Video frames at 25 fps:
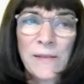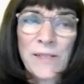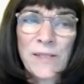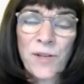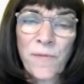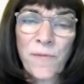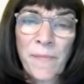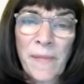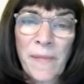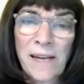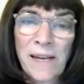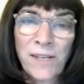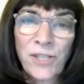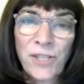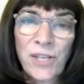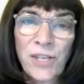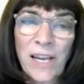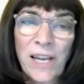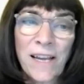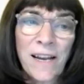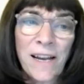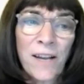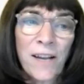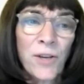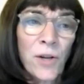so much.
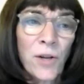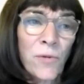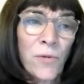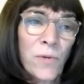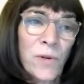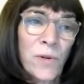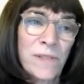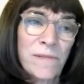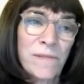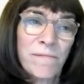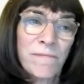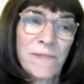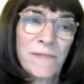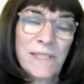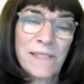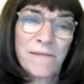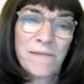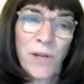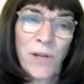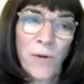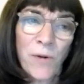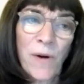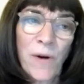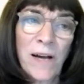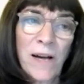And I know we'll
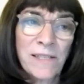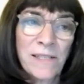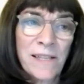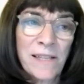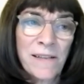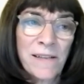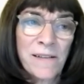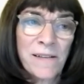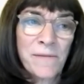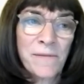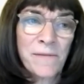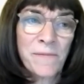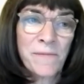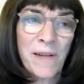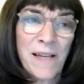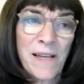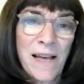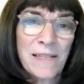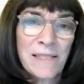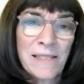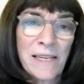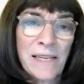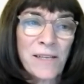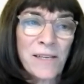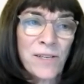go on to
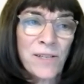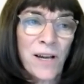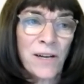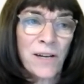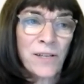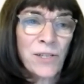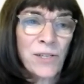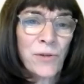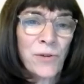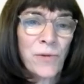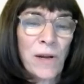asking Dr.